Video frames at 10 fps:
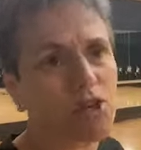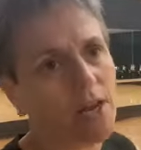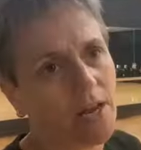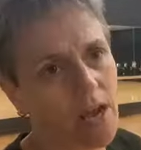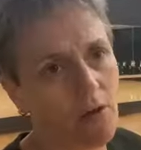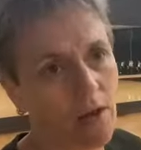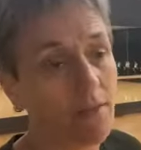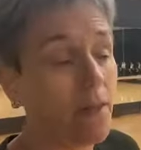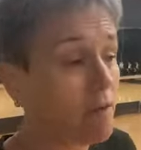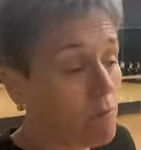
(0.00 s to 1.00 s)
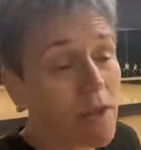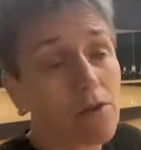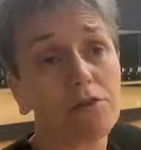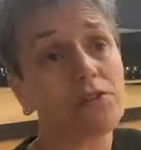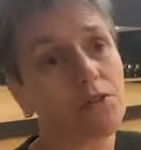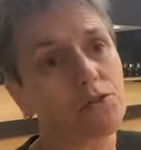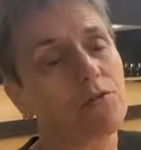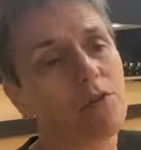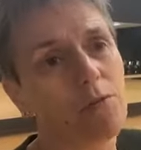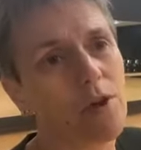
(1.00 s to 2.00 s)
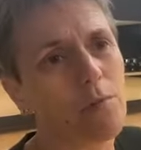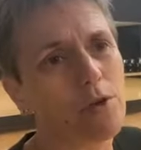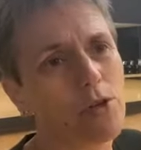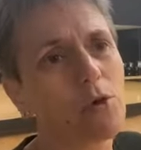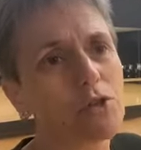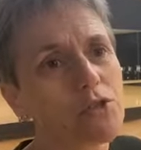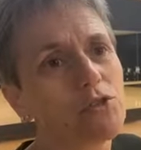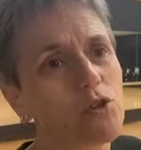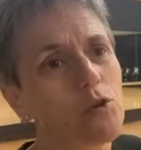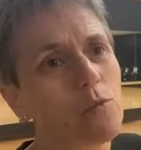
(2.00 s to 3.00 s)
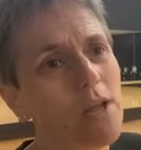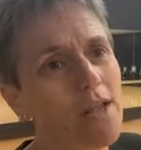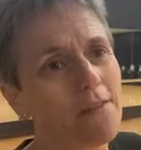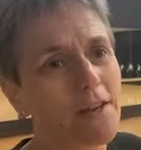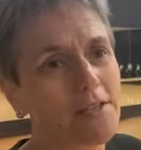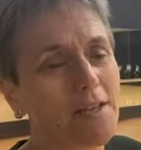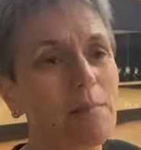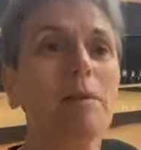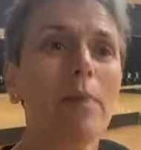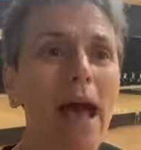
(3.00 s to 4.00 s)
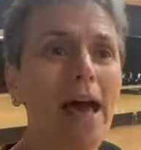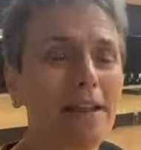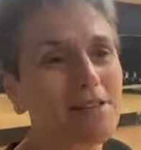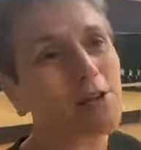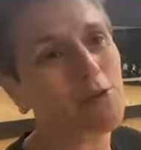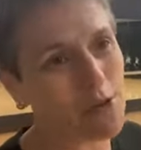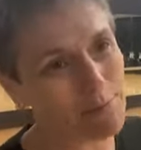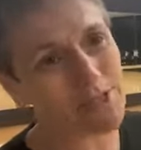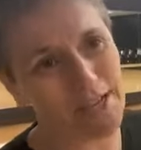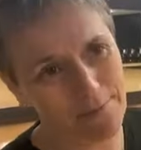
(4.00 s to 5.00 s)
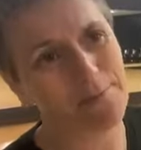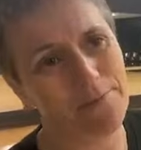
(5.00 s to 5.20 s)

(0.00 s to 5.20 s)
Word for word: check it out and then make your decision from there. But don't assume that it's going to be bad until you come see.